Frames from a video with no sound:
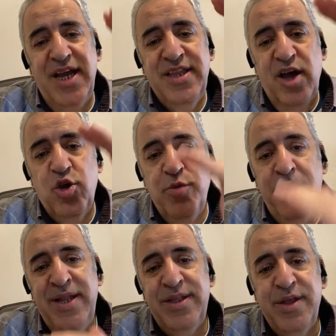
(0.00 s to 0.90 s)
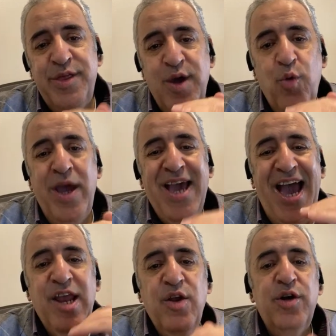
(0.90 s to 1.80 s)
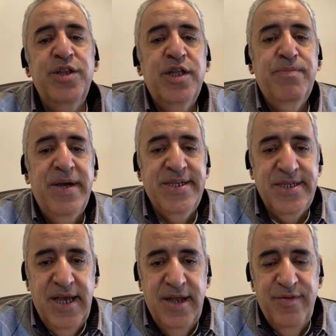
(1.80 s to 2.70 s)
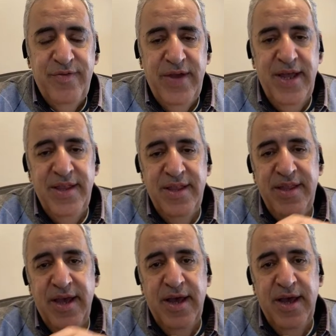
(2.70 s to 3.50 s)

I documented the way I learned it myself, and